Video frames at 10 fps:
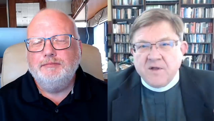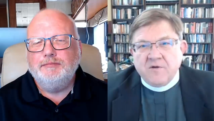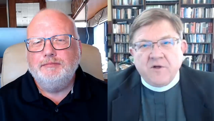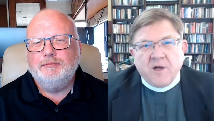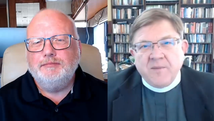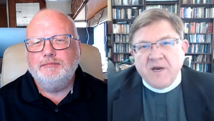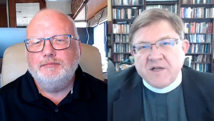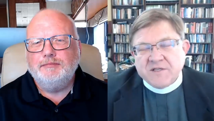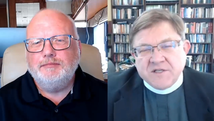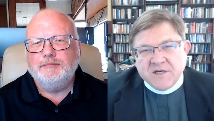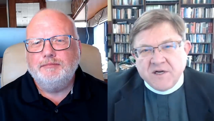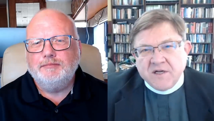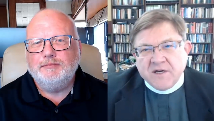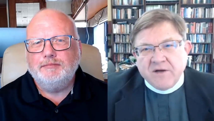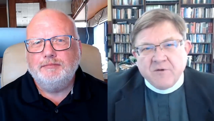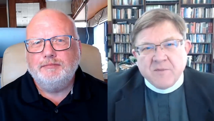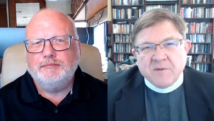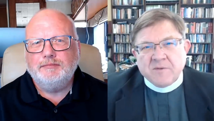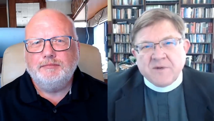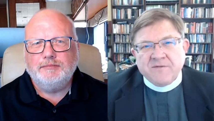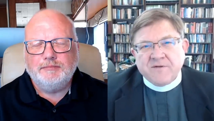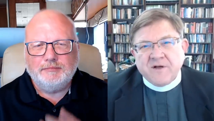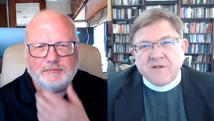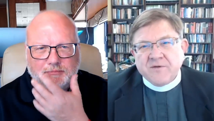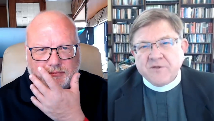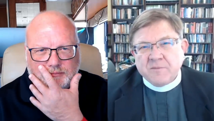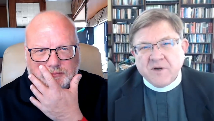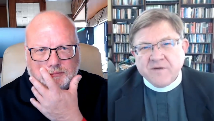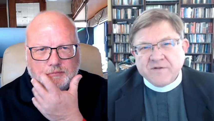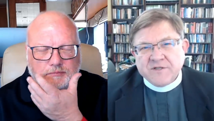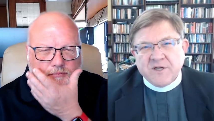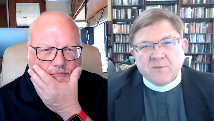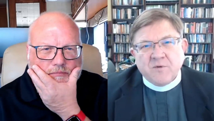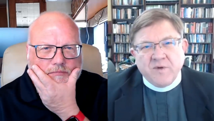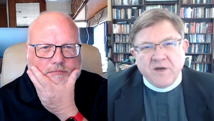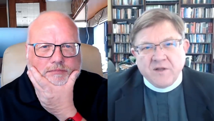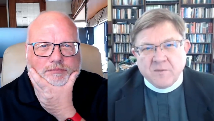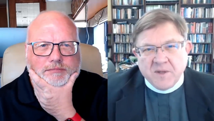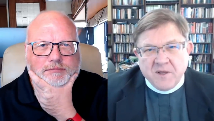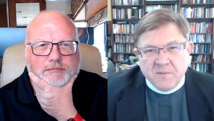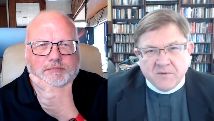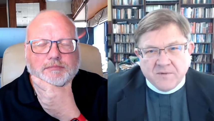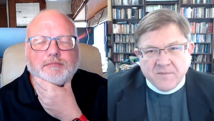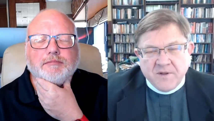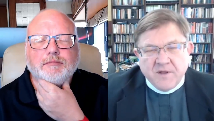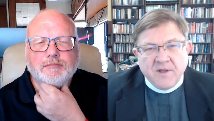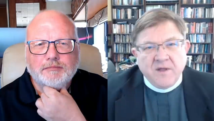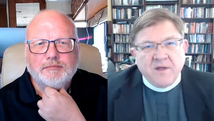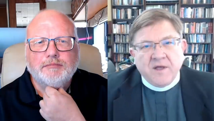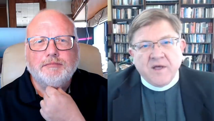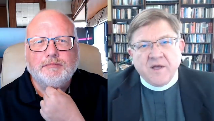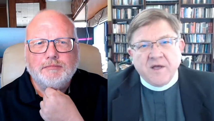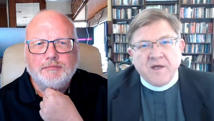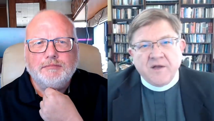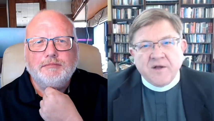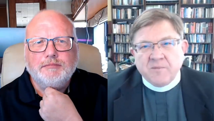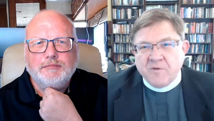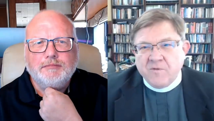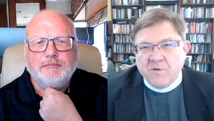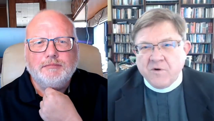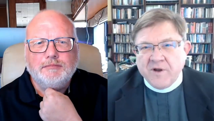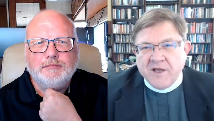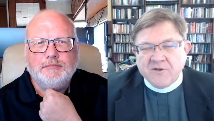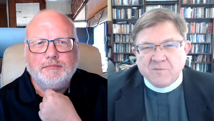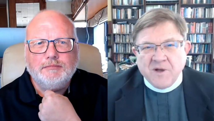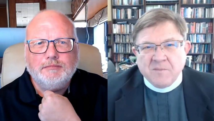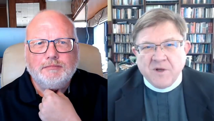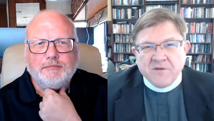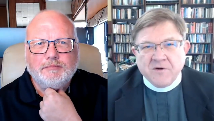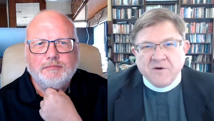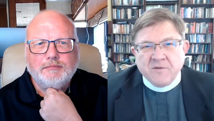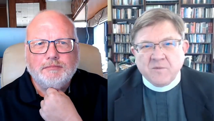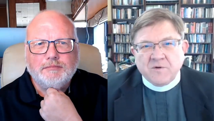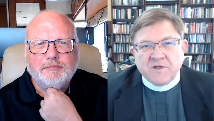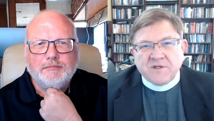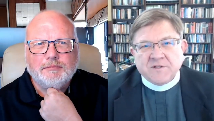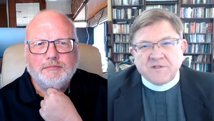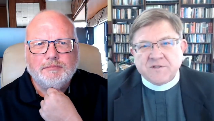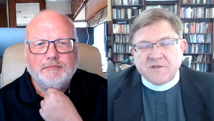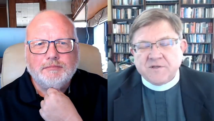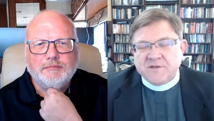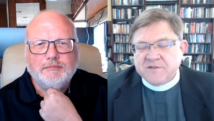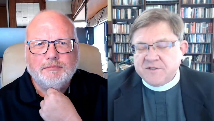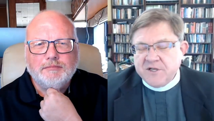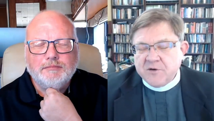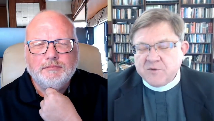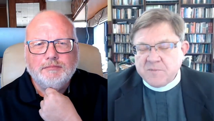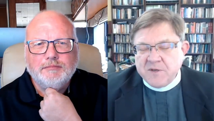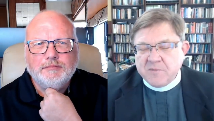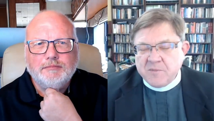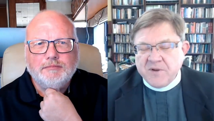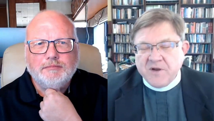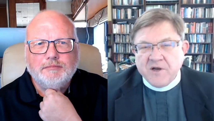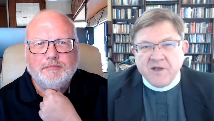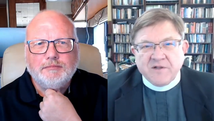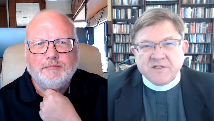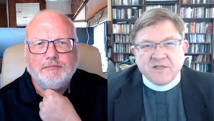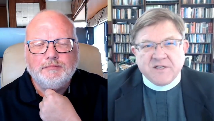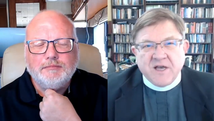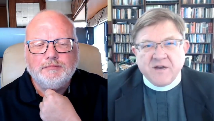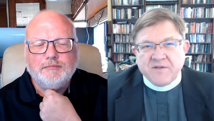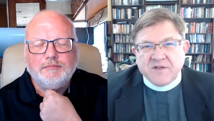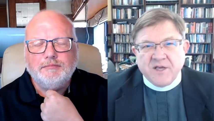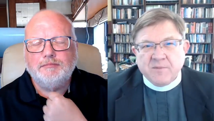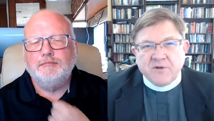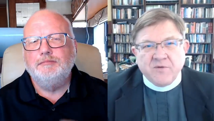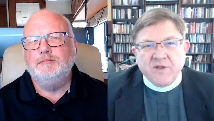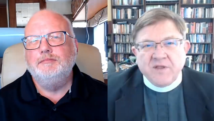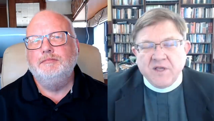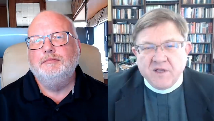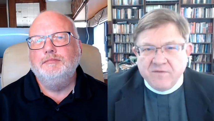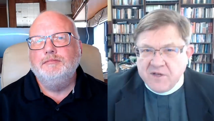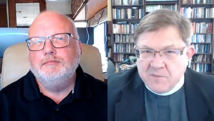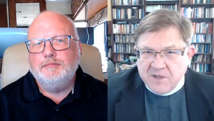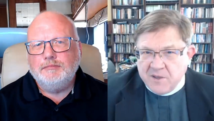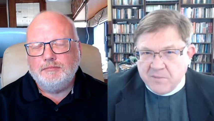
Speaker 1: I mean, as a child, I remember my father at the breakfast table reading the paper. And before, as my mother, as, as dinner was being prepared, he'd sit down at the table and read the evening paper.